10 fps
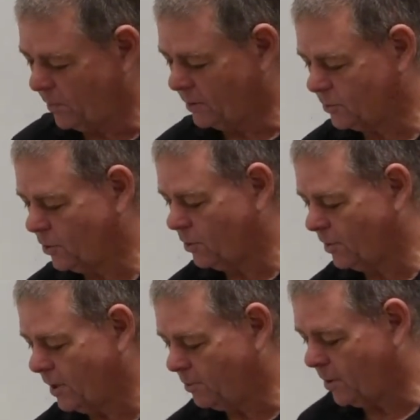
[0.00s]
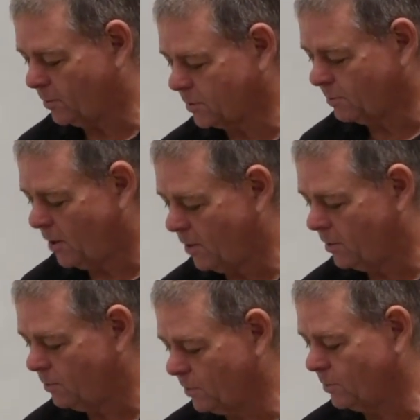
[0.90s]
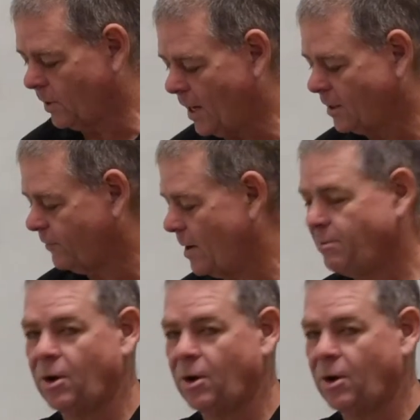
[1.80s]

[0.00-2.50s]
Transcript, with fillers: We can turn on our pulse mode, which will activate